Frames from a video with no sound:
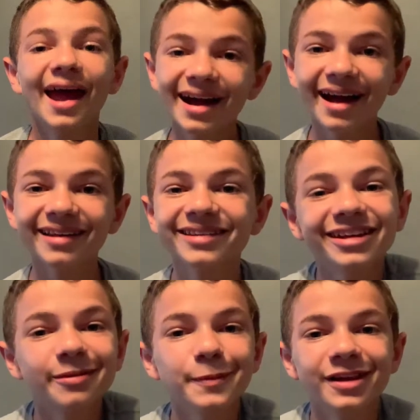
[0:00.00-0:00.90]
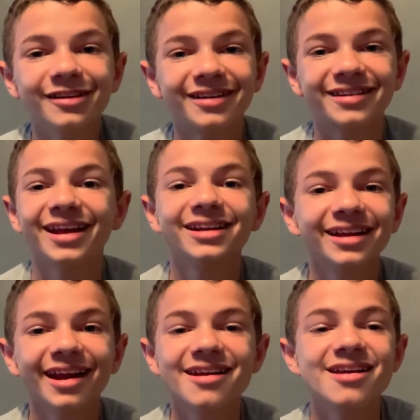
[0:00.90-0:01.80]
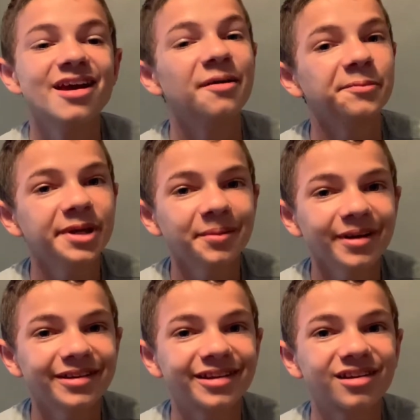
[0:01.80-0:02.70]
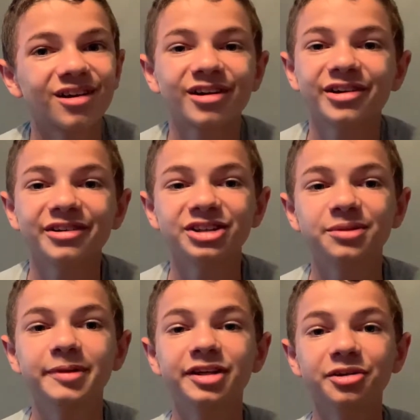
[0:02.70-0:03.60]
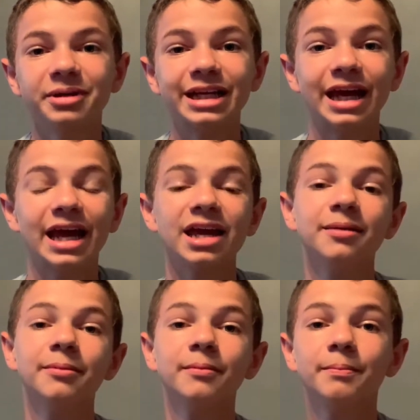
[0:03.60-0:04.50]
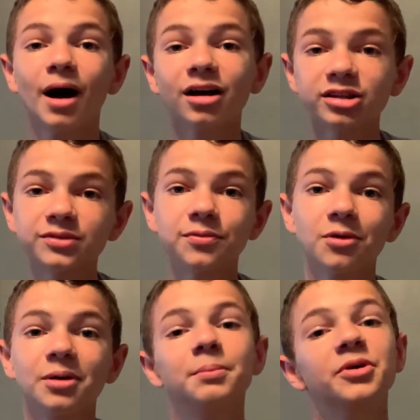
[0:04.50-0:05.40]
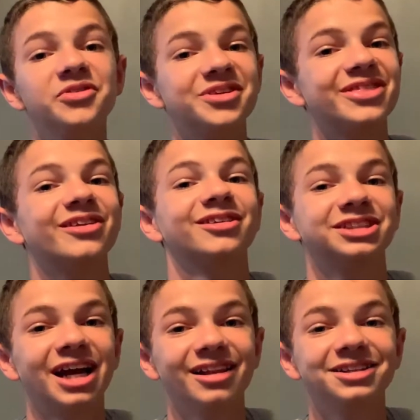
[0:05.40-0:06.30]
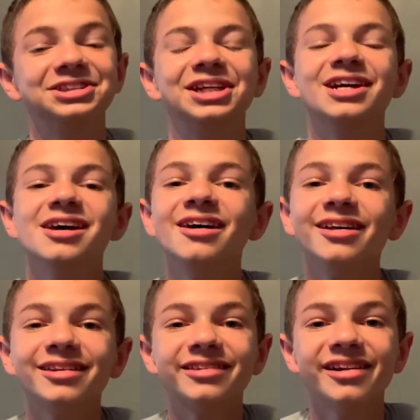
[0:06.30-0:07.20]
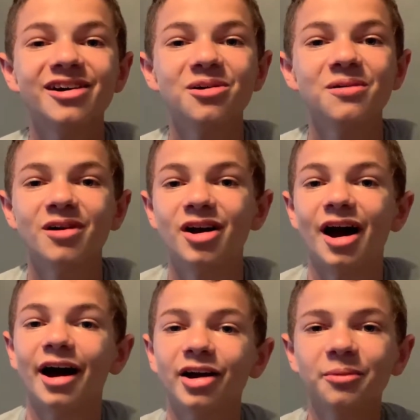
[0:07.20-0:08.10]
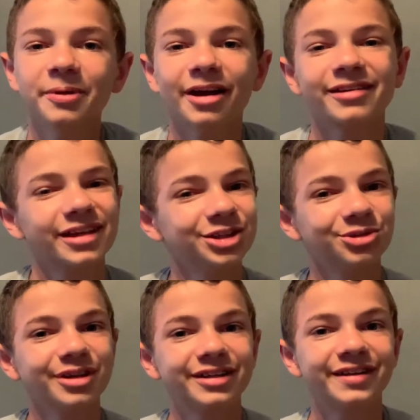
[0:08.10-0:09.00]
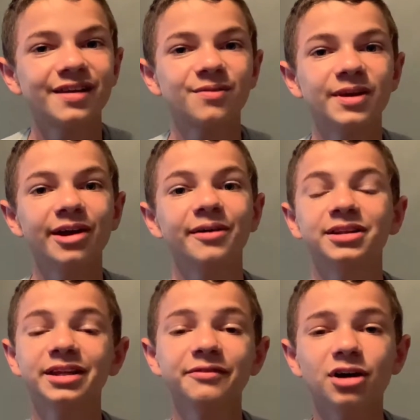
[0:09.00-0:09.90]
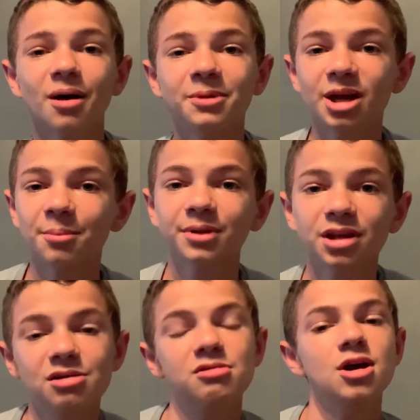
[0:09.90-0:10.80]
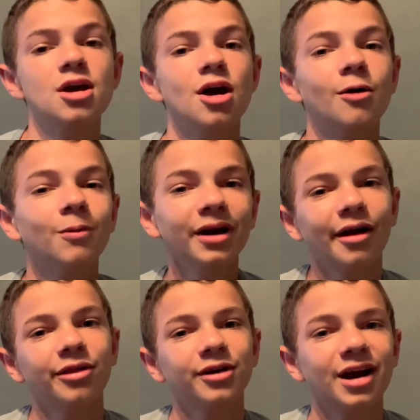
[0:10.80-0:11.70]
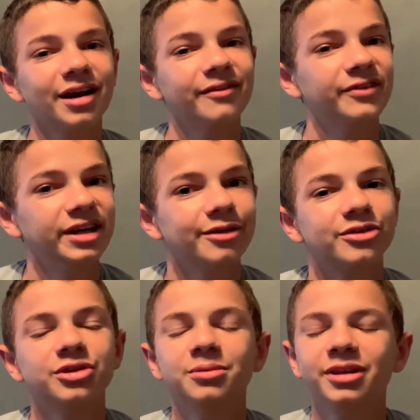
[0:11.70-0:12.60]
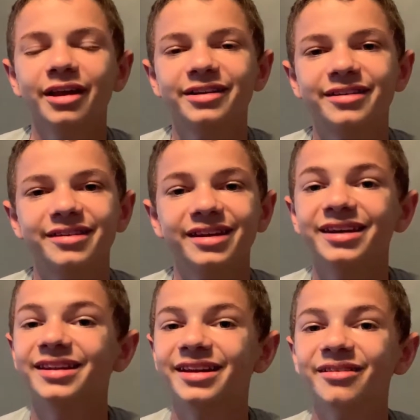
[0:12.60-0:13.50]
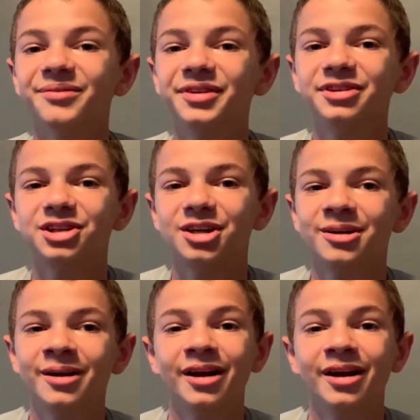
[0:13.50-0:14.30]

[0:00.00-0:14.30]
Hey guys, it's me Lucas, and today me and my sister are going to be doing a Box Fort Movie Theater Challenge. So, I hope you guys enjoyed today's video, and leave a comment down below what other kind of videos you would like to see in the near future.